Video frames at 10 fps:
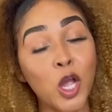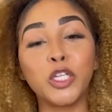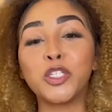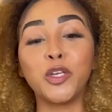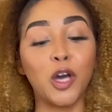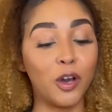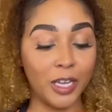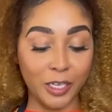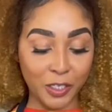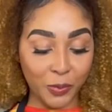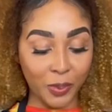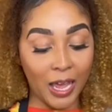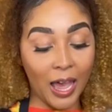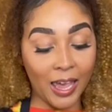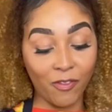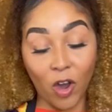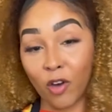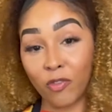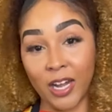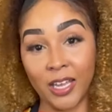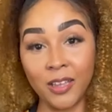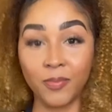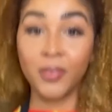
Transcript: So y'all get into it. I have already